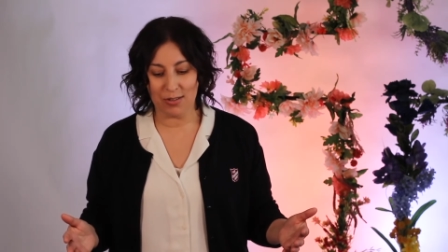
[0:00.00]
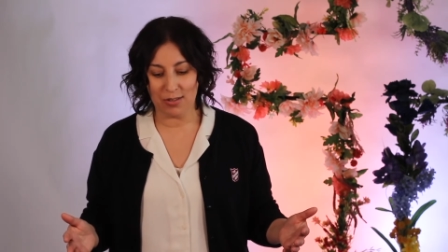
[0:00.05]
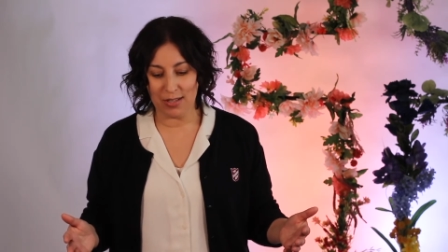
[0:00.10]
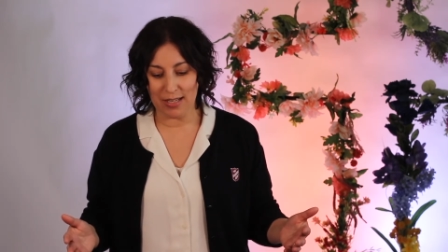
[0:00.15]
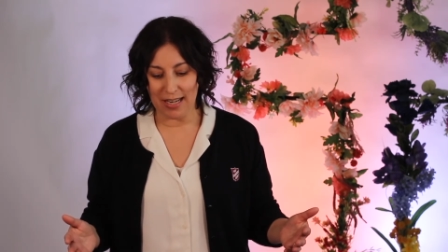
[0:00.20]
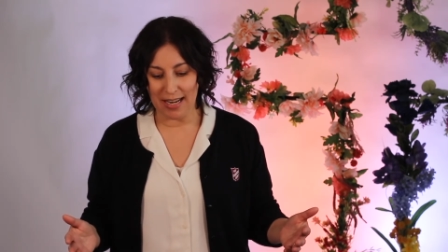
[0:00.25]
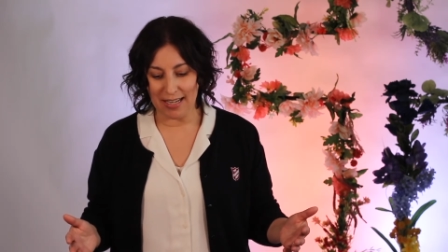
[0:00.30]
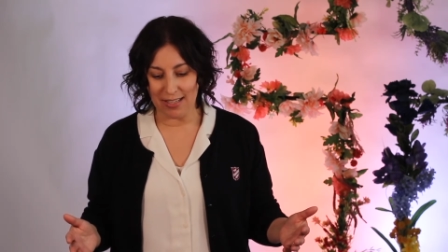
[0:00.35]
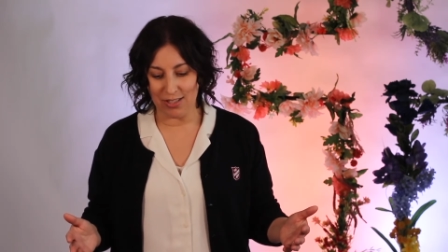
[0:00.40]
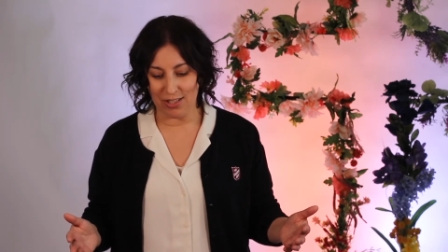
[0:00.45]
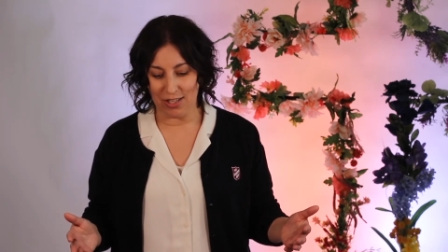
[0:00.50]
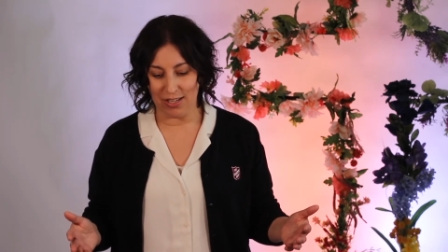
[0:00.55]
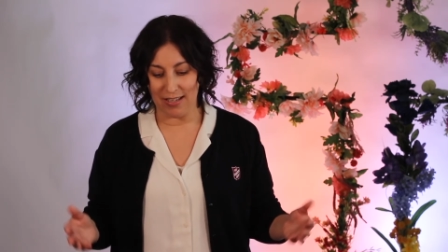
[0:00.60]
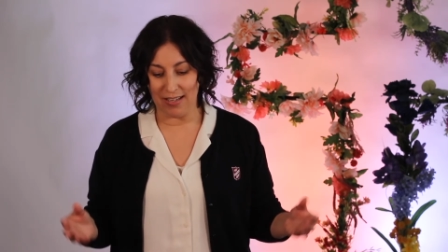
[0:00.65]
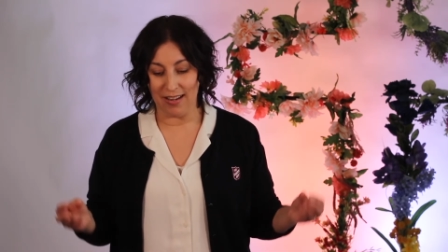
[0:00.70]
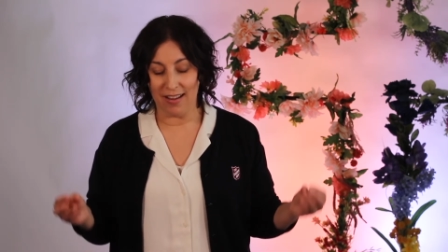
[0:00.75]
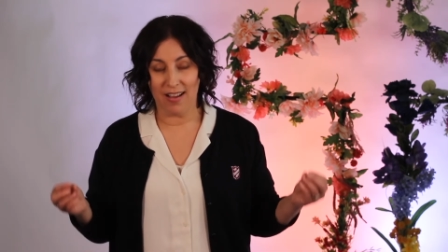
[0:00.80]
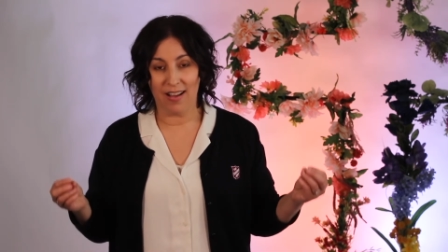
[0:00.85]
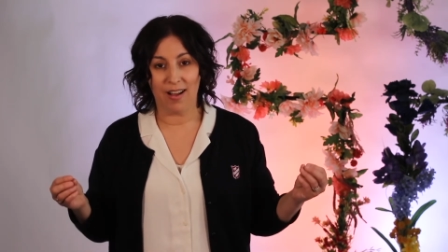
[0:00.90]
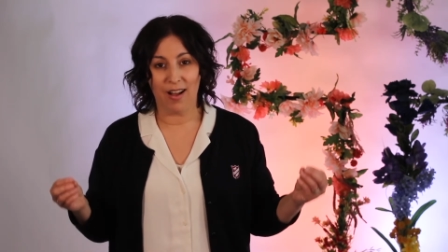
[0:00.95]

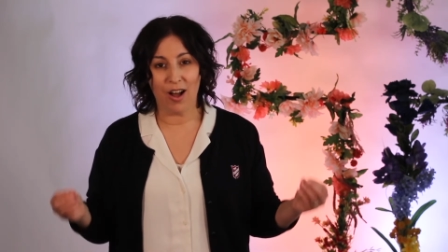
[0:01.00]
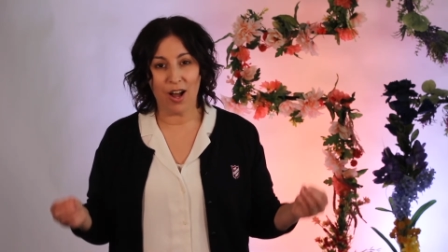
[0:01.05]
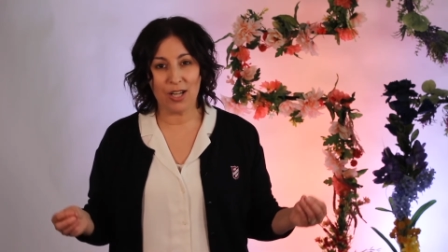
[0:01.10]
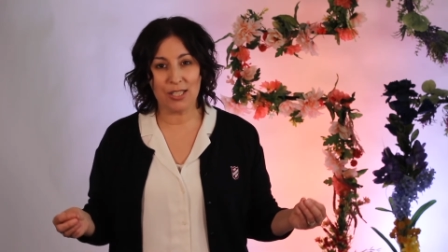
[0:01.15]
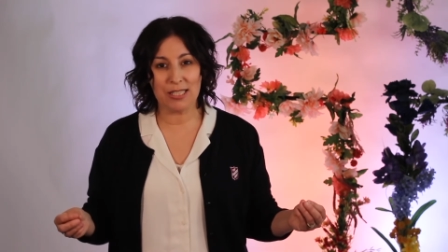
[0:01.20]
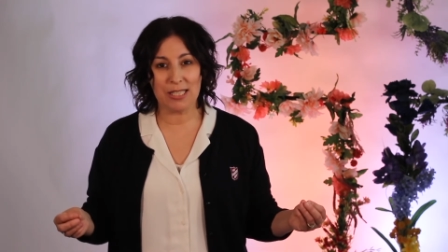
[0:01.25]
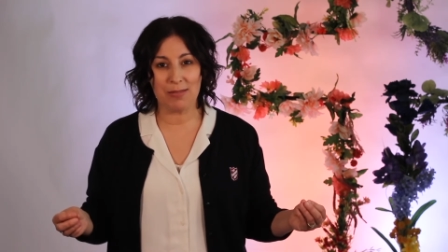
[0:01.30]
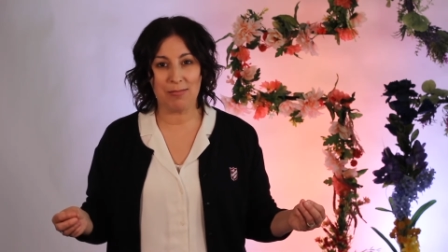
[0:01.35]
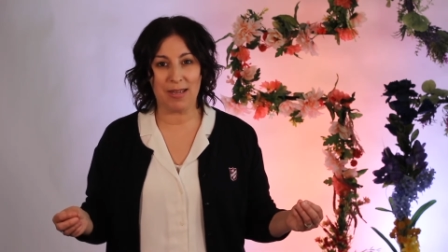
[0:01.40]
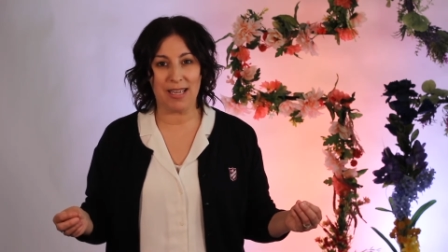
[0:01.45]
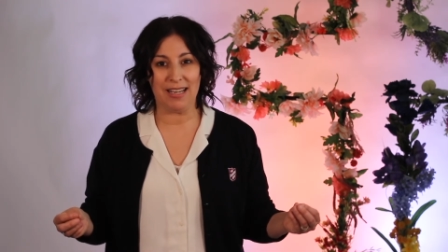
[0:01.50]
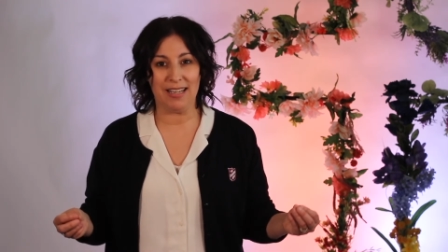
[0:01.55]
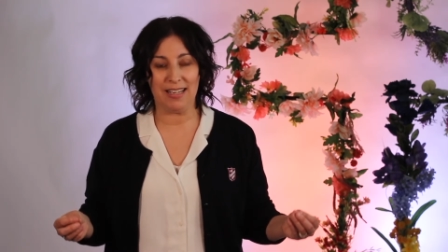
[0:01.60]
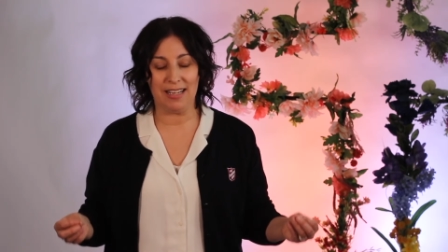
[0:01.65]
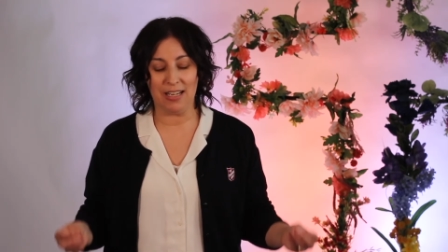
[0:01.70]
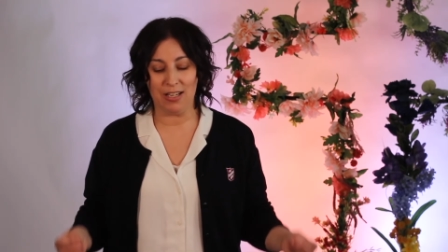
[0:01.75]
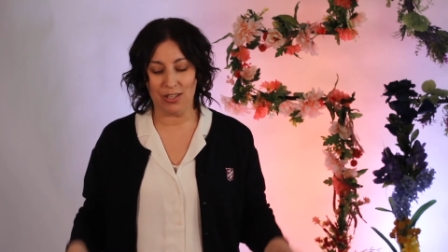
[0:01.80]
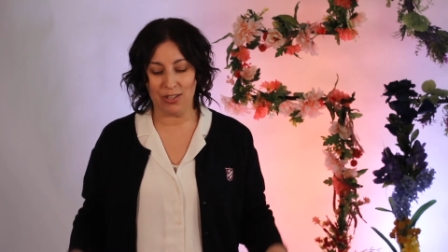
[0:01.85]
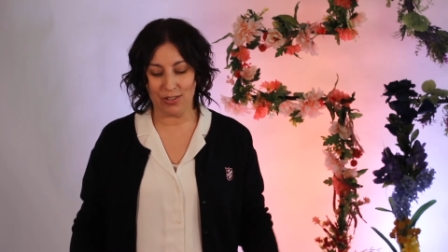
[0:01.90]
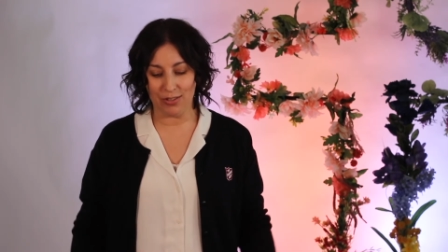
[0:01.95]
creation, ultimate
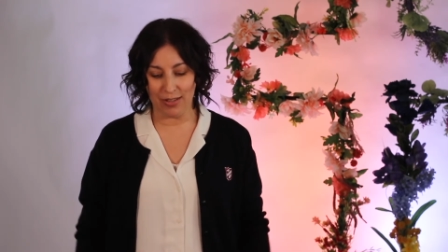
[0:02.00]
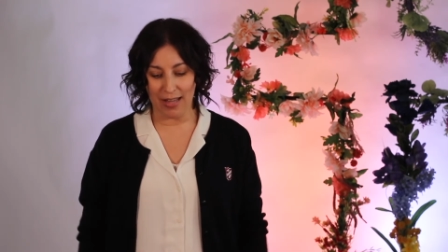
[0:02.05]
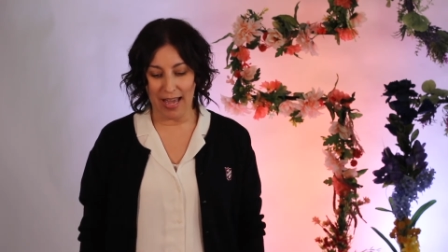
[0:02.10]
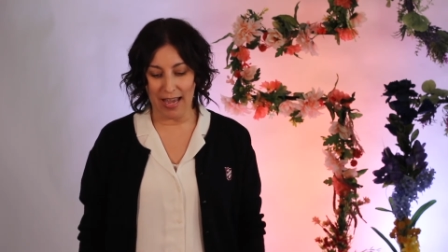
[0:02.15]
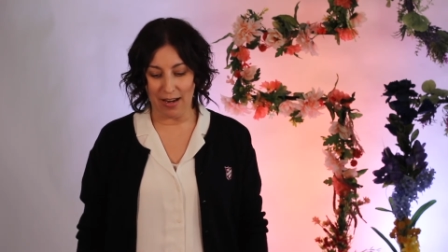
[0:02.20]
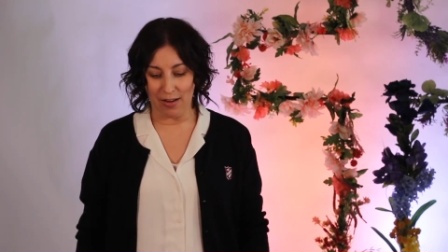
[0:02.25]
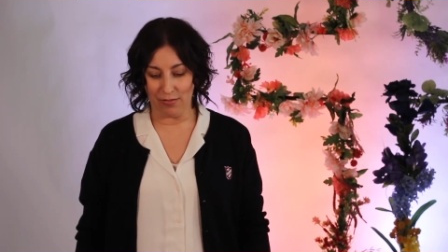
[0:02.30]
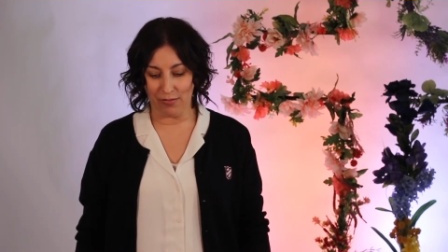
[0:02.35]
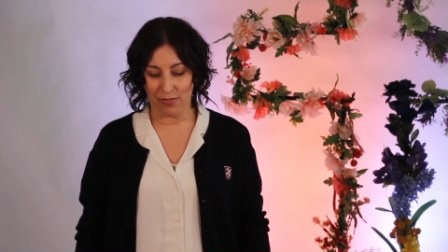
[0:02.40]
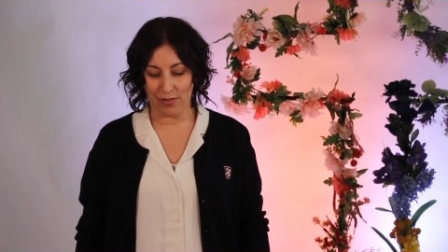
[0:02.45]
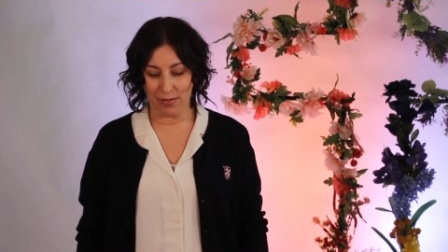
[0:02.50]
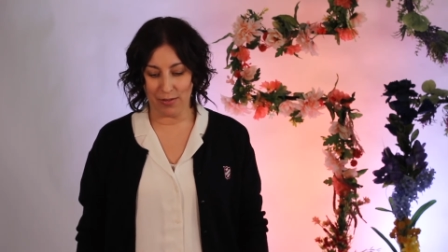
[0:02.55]
in your life.